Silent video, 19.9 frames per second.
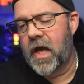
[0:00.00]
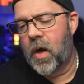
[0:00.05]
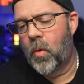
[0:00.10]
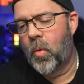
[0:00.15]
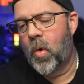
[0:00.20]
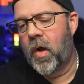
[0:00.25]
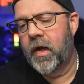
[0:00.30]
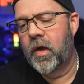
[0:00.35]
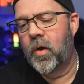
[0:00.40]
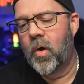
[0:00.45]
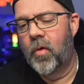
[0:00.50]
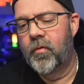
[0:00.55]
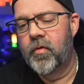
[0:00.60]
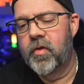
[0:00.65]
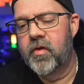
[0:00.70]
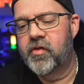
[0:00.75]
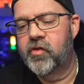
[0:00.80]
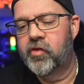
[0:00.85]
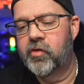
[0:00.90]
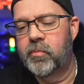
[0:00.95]
I want to go over
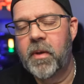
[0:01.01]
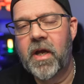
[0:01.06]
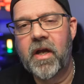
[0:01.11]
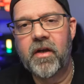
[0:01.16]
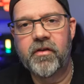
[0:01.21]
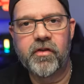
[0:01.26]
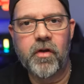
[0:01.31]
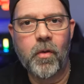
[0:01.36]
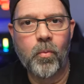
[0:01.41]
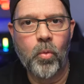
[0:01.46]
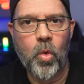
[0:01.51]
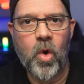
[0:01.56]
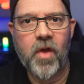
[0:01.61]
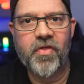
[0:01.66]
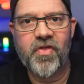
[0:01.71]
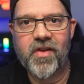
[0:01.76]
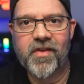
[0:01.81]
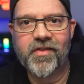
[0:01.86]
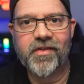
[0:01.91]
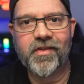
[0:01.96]
the specs on
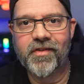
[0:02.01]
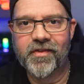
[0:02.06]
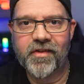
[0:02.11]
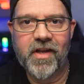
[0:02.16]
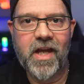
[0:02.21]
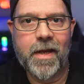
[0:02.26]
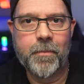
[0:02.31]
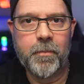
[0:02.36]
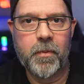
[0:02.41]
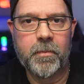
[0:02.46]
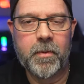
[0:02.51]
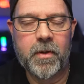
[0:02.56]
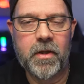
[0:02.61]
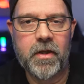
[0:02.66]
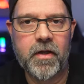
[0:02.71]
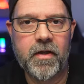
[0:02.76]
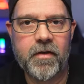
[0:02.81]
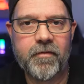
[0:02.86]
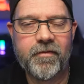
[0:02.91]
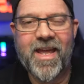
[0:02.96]
what this is capable
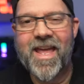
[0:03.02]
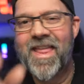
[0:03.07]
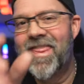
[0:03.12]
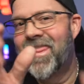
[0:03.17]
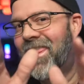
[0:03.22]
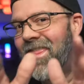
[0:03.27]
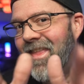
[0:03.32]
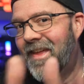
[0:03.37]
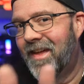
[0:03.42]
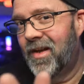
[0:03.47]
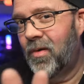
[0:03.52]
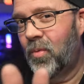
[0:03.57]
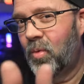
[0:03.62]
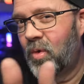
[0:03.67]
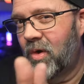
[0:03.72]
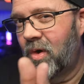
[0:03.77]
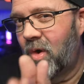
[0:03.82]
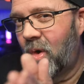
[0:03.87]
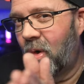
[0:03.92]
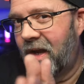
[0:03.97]
of, and then
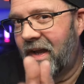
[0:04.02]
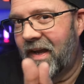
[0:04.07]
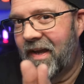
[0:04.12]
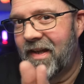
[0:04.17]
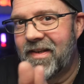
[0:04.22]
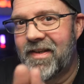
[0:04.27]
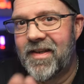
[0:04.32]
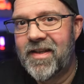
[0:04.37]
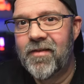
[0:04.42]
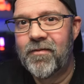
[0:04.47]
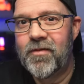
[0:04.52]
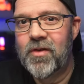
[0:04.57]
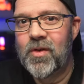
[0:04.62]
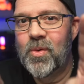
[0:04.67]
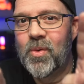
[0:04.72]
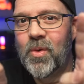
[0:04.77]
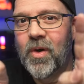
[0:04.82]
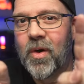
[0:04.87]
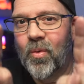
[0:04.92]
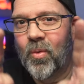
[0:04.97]
we'll go ahead and give
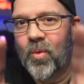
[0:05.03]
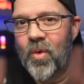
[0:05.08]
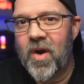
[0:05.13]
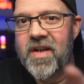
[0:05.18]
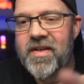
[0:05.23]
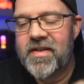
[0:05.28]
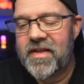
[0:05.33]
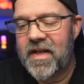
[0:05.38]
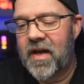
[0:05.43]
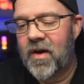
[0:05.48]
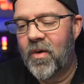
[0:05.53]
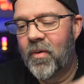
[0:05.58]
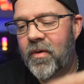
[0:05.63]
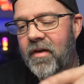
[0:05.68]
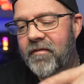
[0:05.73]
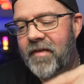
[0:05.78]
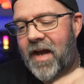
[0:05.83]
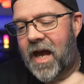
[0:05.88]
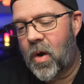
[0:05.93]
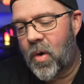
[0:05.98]
you a rundown
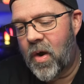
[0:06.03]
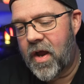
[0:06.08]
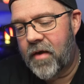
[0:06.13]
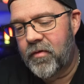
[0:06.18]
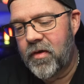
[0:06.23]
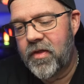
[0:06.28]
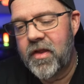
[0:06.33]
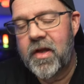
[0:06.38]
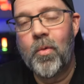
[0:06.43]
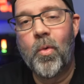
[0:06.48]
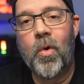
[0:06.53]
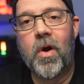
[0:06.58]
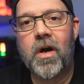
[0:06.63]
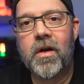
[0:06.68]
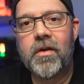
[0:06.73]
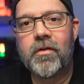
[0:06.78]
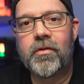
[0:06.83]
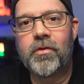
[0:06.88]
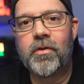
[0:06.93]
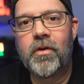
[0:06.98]
of how everything
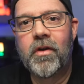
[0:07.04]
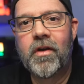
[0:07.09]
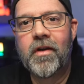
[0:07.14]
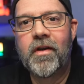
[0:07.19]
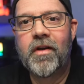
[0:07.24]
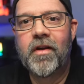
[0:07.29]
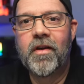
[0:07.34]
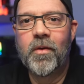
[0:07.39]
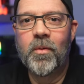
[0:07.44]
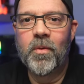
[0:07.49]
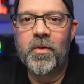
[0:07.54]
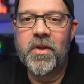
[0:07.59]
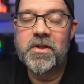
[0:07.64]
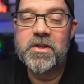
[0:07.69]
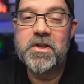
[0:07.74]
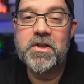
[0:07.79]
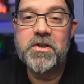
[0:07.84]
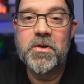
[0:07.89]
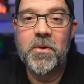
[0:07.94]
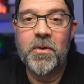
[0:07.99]
works with a
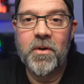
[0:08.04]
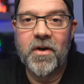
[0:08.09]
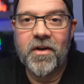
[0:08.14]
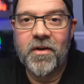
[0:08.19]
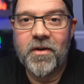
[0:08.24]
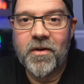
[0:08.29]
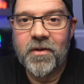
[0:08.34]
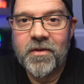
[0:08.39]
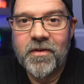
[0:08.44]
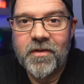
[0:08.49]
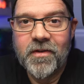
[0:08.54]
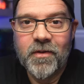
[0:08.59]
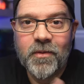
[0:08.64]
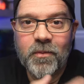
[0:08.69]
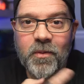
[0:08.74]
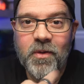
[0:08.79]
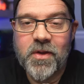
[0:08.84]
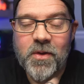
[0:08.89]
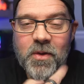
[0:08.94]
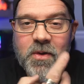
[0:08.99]
tutorial
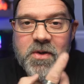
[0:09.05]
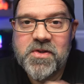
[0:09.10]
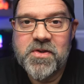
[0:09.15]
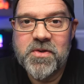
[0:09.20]
with yours